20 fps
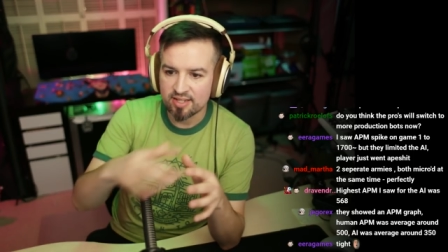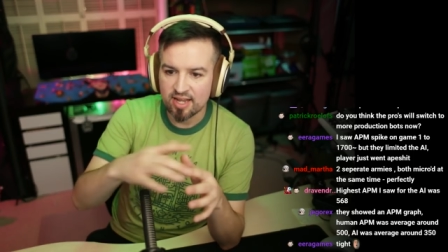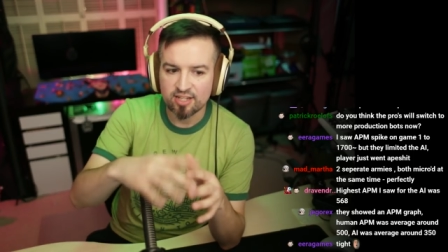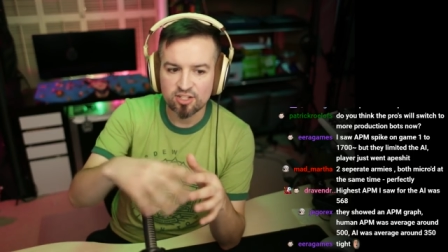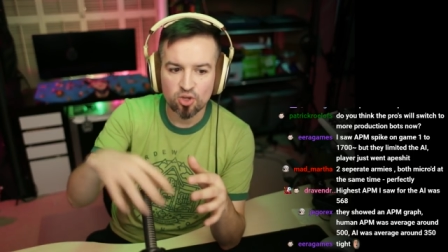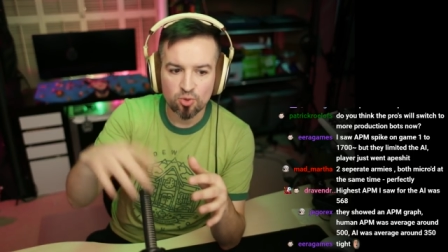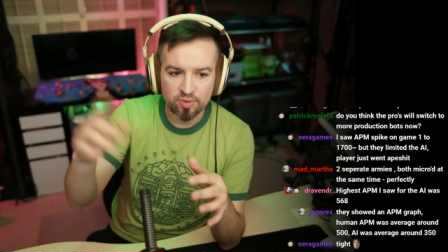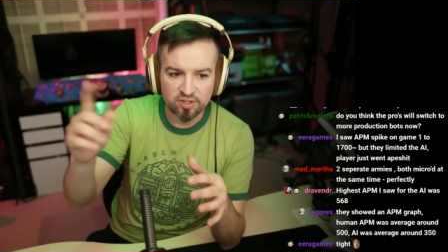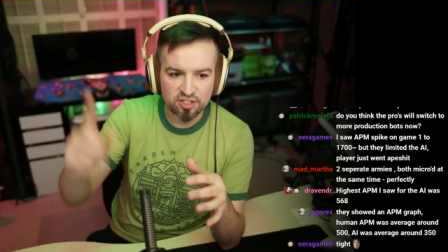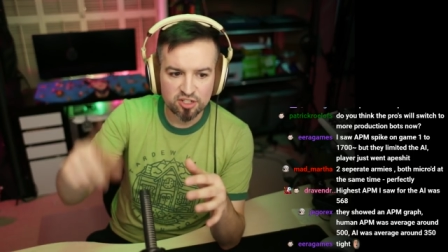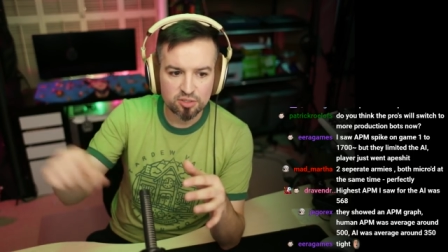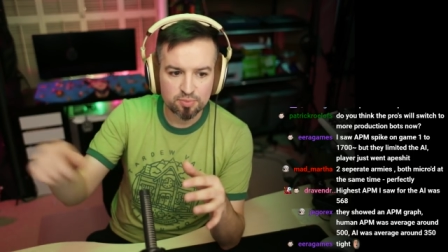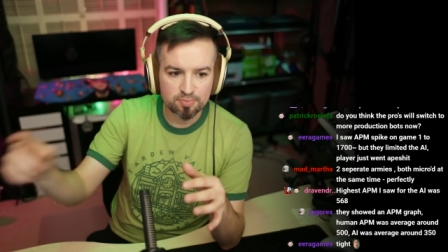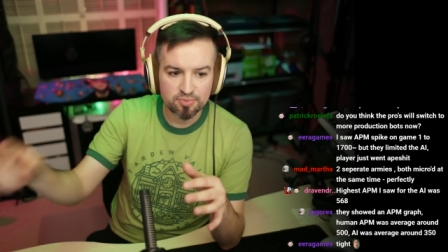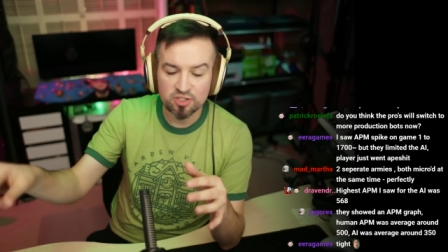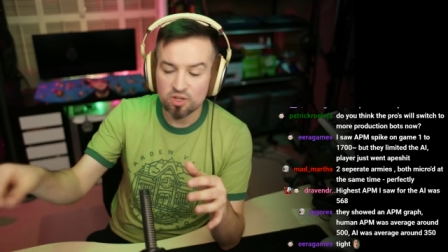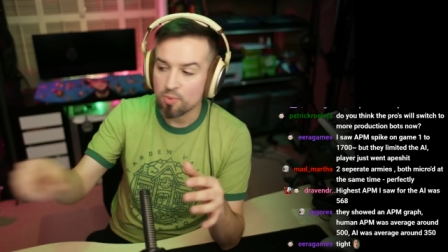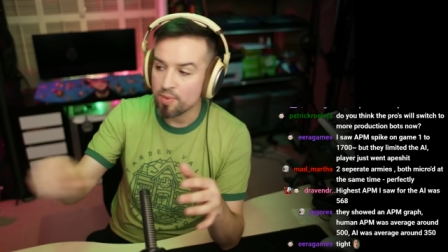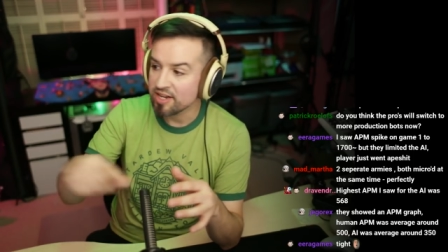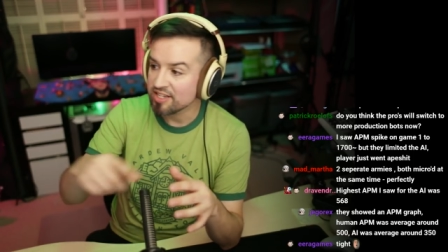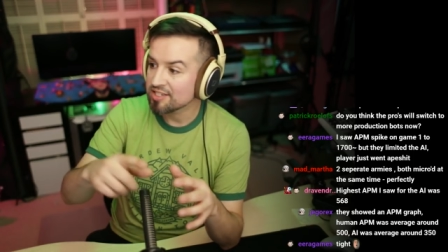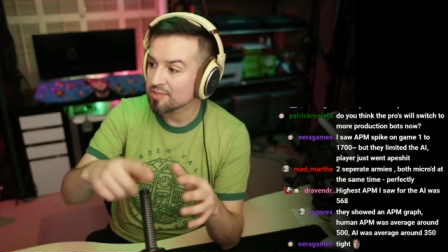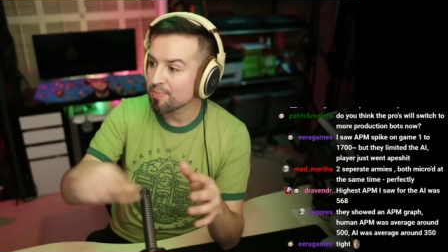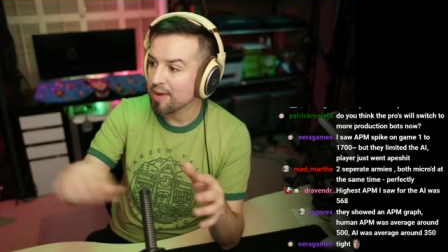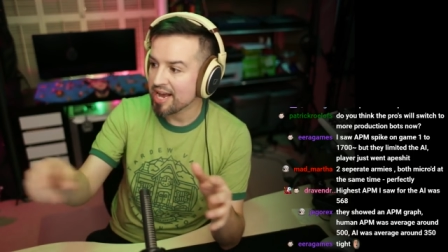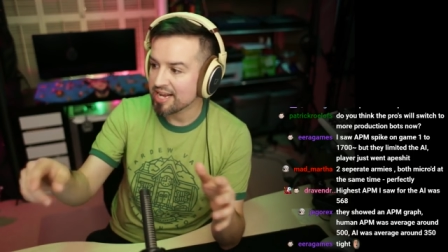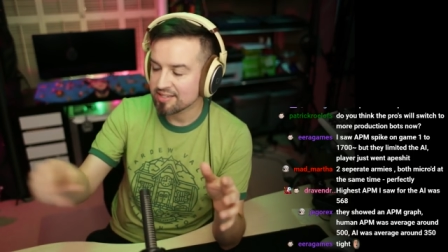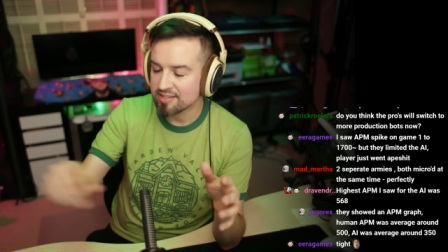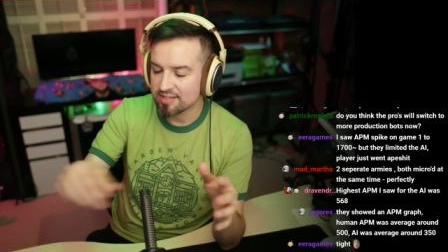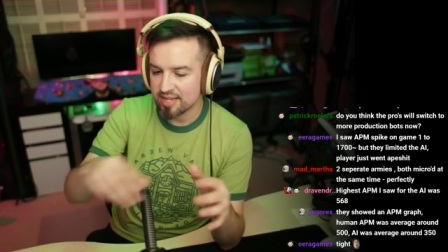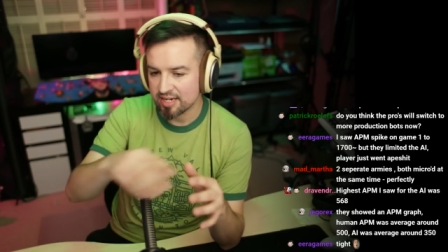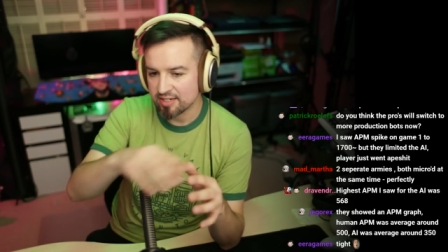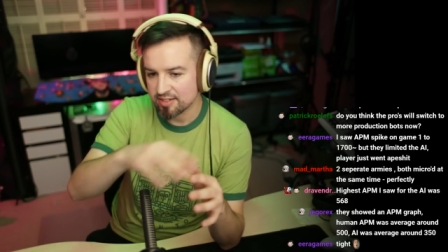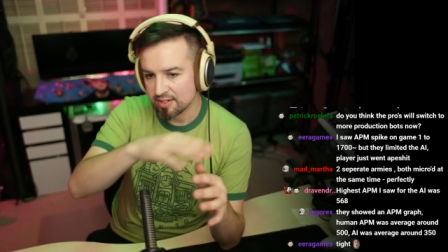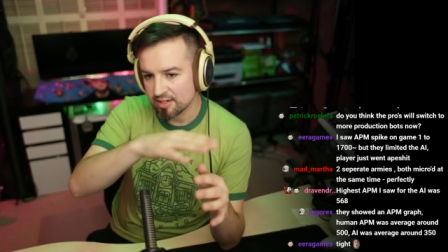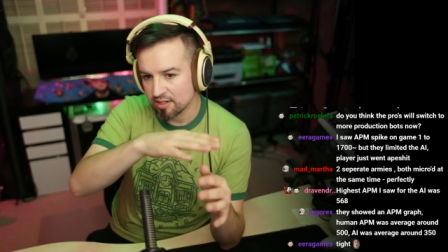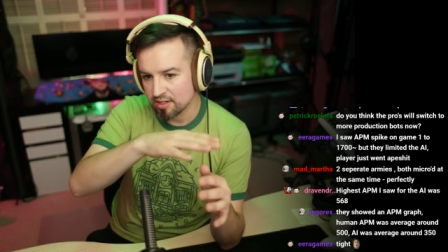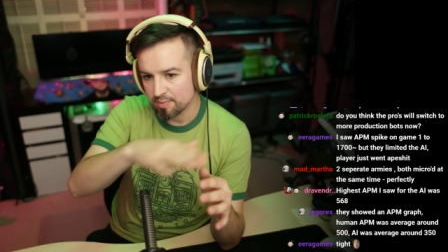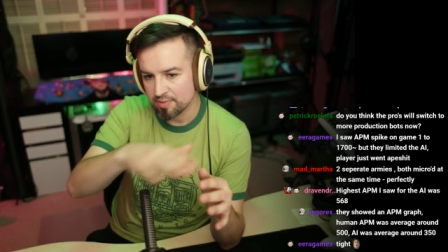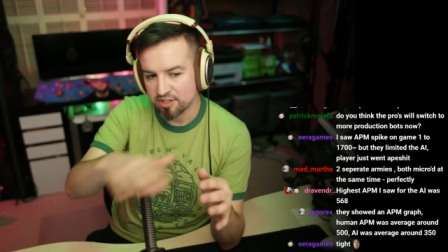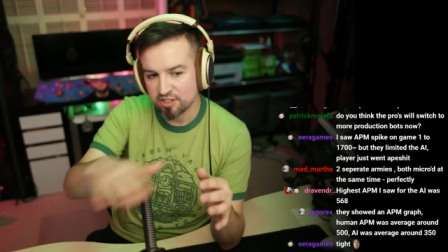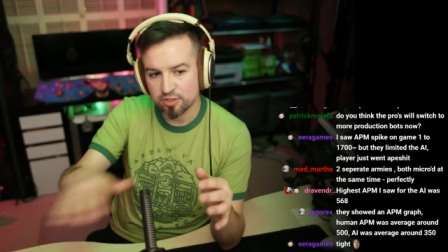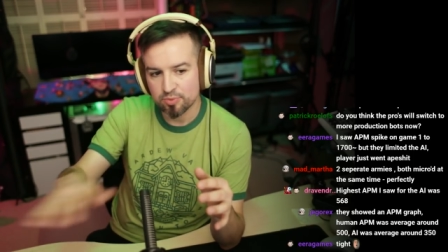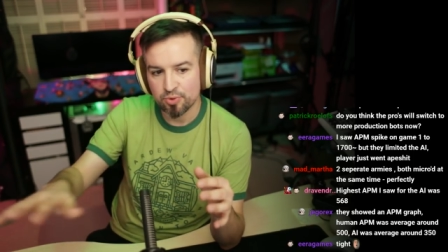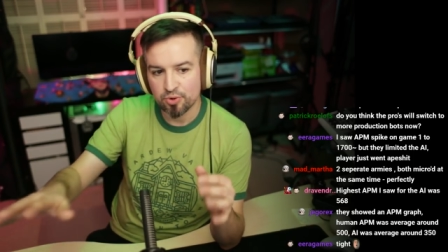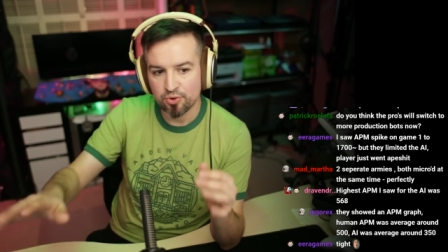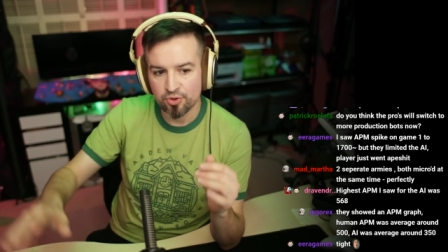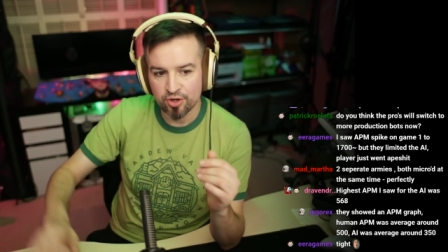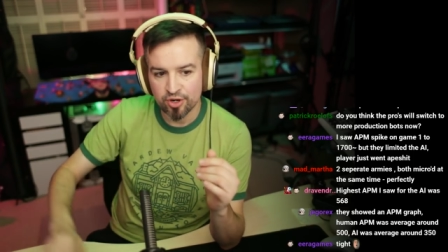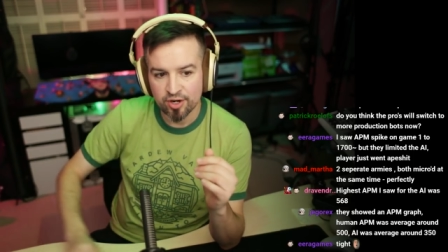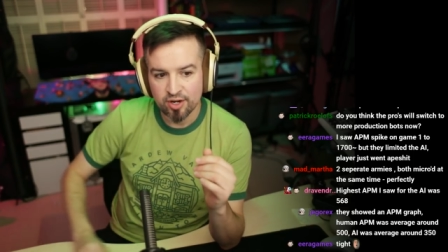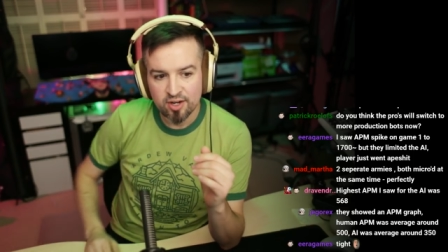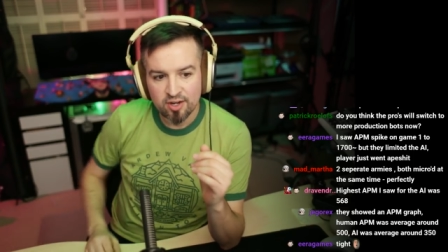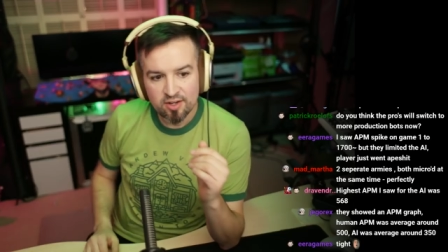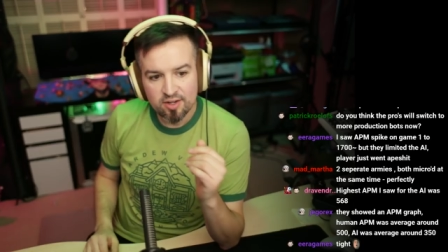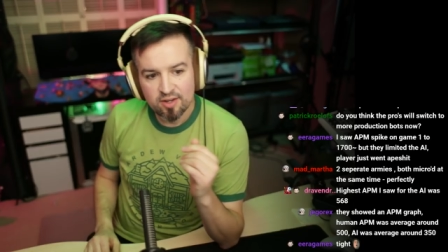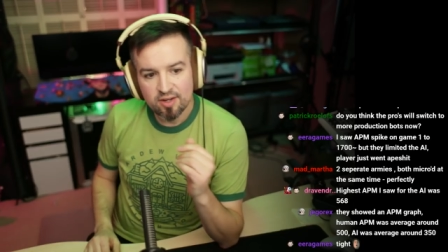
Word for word: It's not so many spikes. It's actually a little bit smoother.